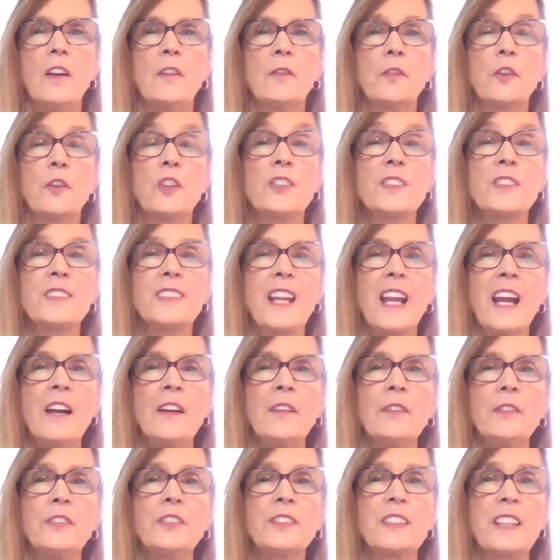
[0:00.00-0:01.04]
For
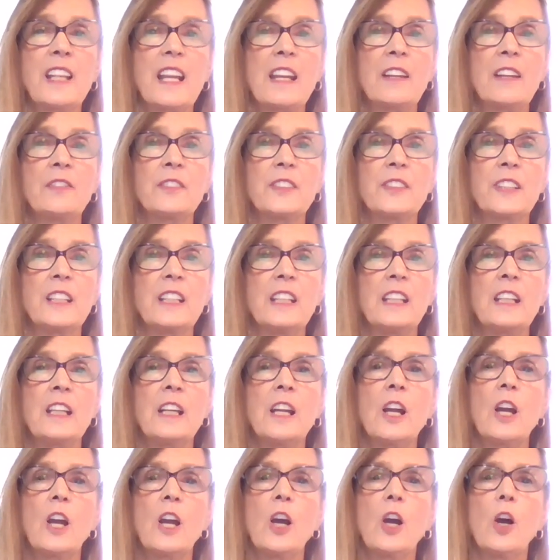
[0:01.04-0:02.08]
staff safety,
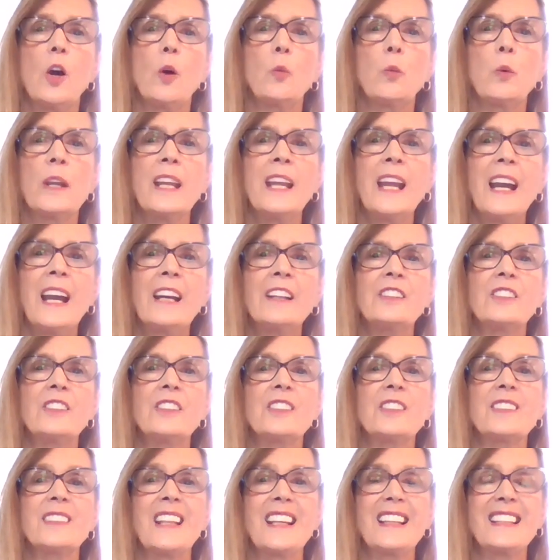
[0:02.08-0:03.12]
we had to
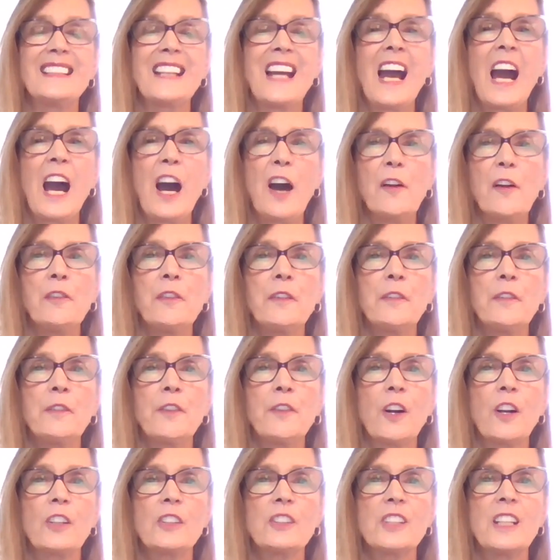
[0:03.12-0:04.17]
send half of
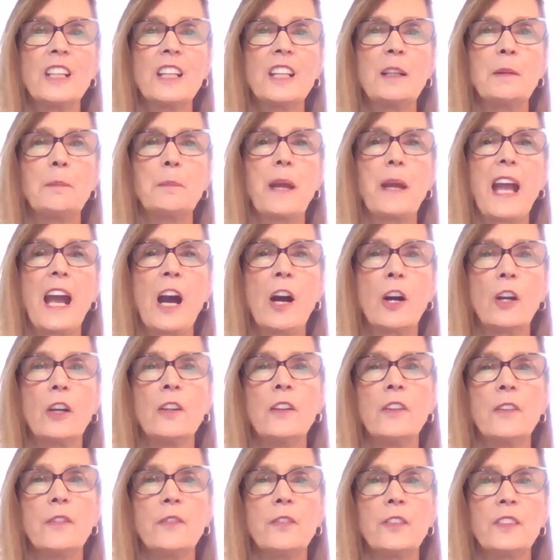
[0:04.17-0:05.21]
our team out
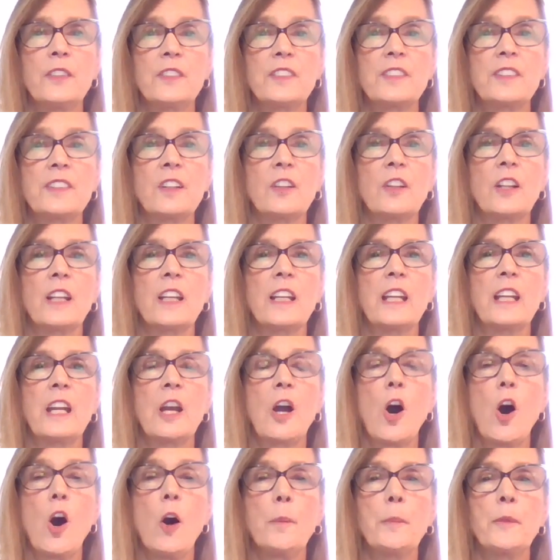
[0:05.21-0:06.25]
of the facility
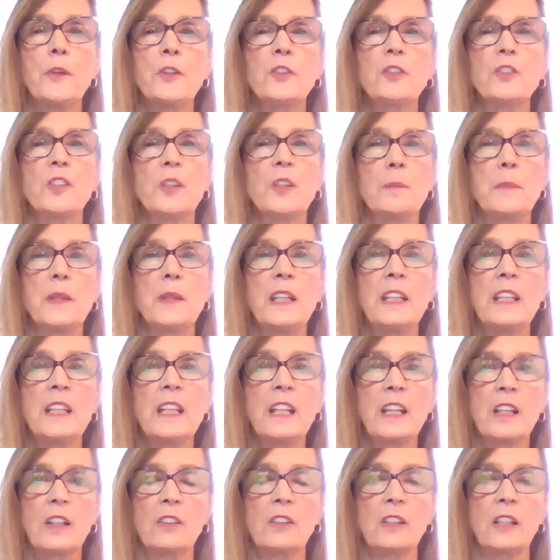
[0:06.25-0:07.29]
almost
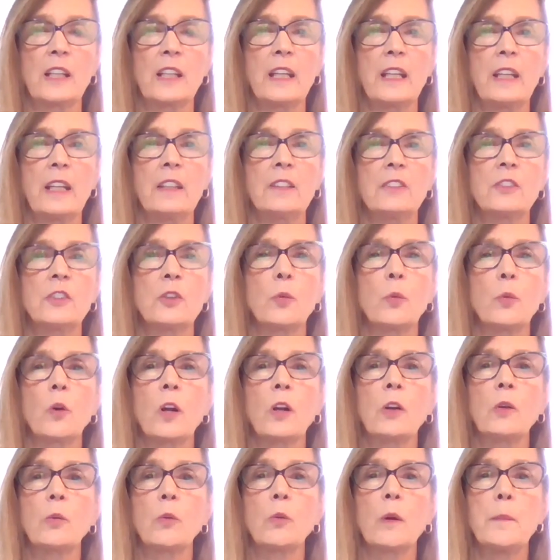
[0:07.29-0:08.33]
immediately to
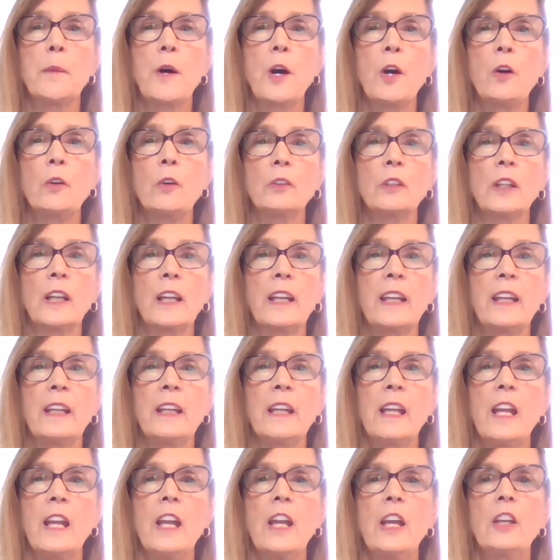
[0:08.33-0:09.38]
work remotely
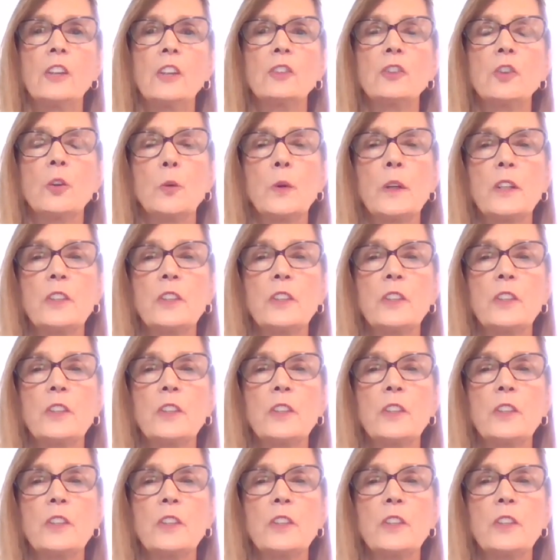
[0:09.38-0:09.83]
to